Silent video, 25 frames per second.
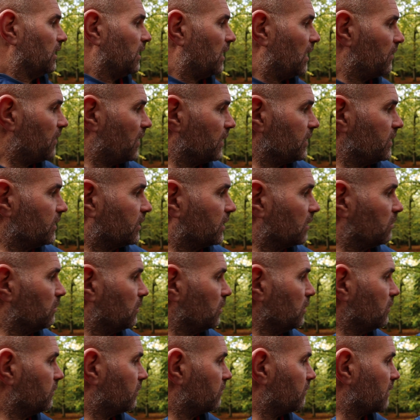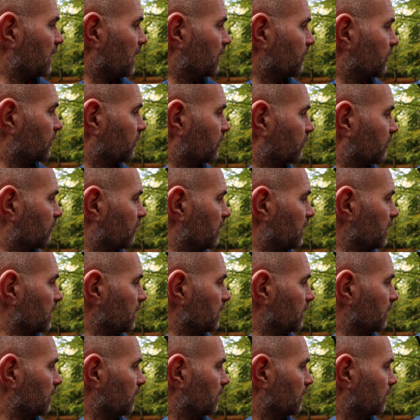and then you can move around the
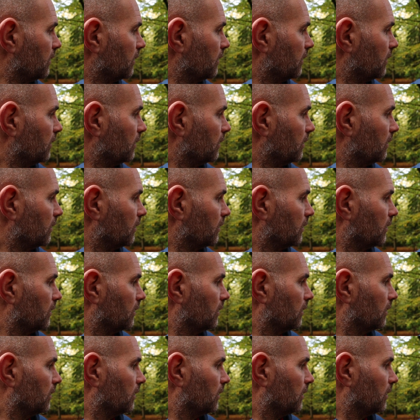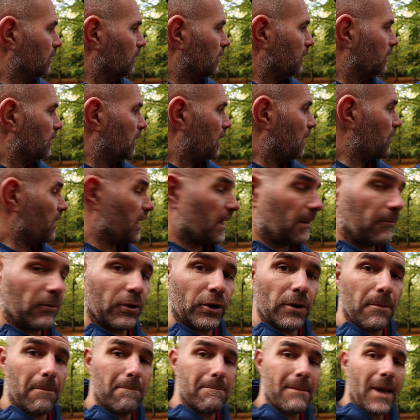screen. And then
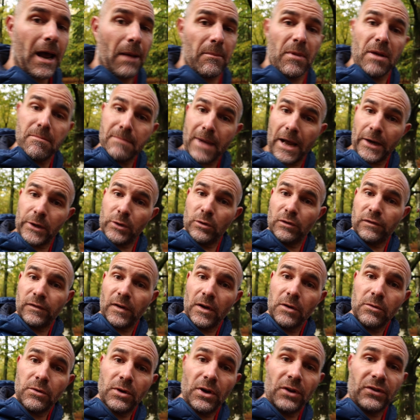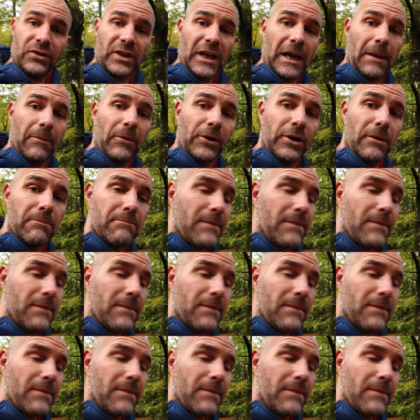I'm in manual focus, and I'm going to